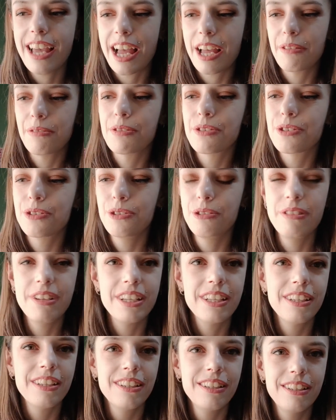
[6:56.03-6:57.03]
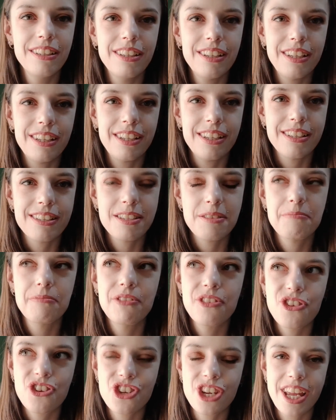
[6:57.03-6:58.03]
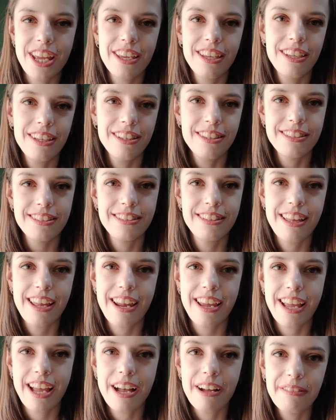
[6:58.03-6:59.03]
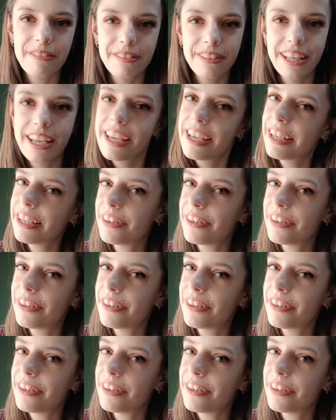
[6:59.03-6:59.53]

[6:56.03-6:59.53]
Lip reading: I was doing some crochet kits that I have laying